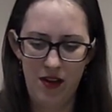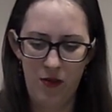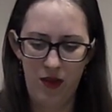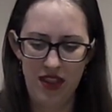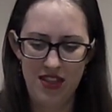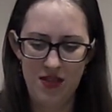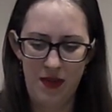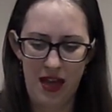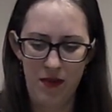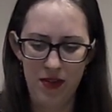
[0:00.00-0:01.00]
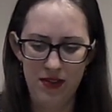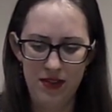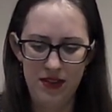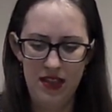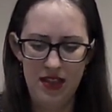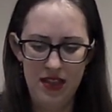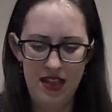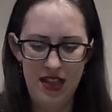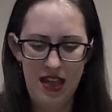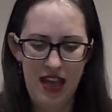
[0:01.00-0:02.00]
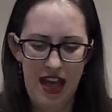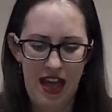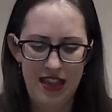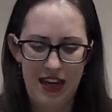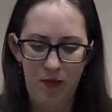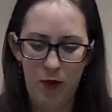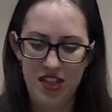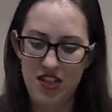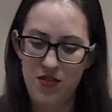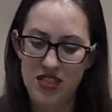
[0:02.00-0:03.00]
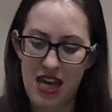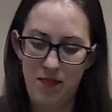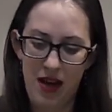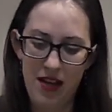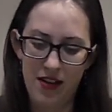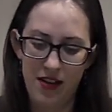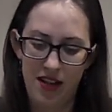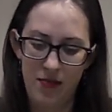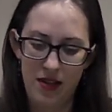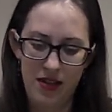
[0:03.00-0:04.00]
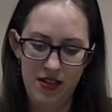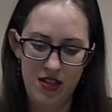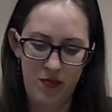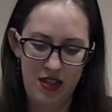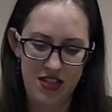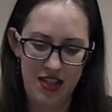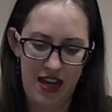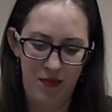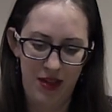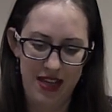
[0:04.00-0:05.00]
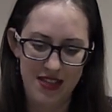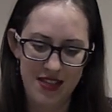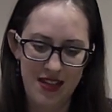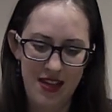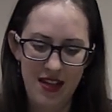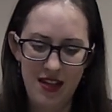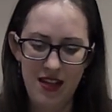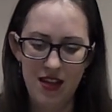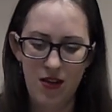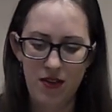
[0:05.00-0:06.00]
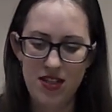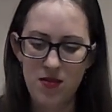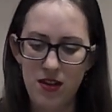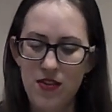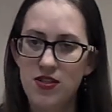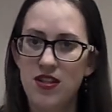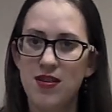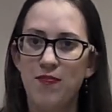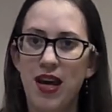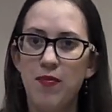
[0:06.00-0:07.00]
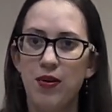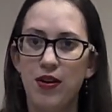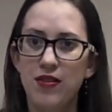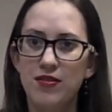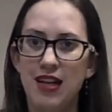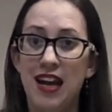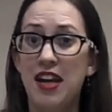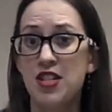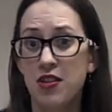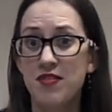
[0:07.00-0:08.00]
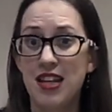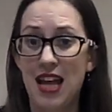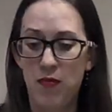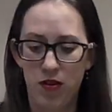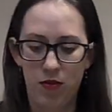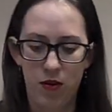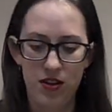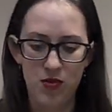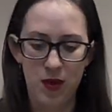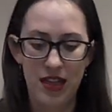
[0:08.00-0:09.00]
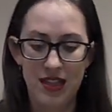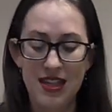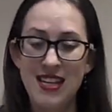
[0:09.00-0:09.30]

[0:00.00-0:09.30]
with this paper, and then I'm going to use that binder clip to pinch that in place. The reason we're using some paper, and I should have done that before as well,